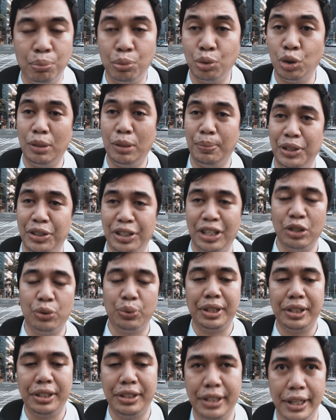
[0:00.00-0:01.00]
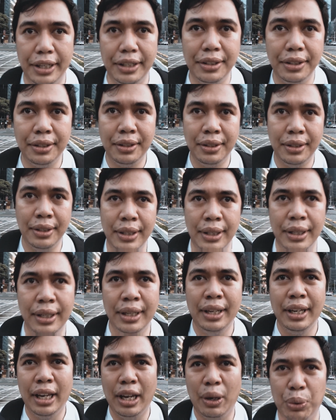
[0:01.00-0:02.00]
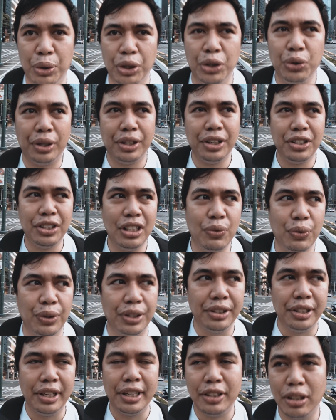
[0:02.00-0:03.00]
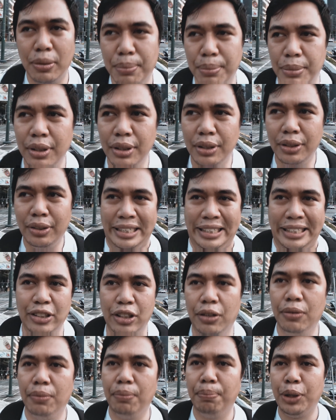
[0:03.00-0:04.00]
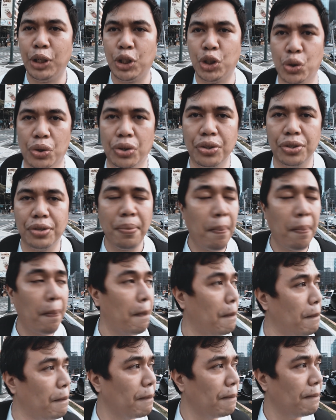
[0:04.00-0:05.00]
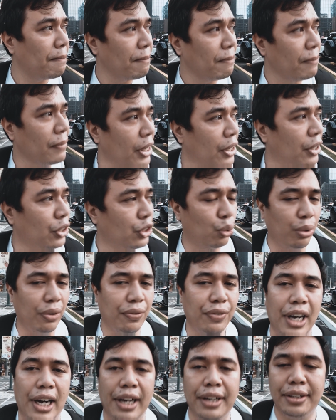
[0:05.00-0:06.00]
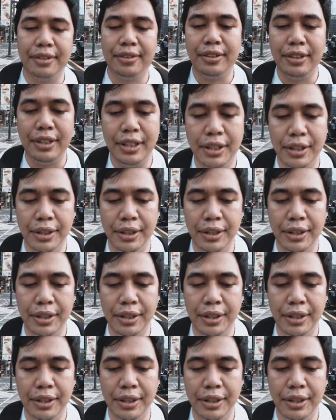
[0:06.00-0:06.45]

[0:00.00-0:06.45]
cheapest lens we can get. And we're going to try to see if we can take some decent pictures. So we've got the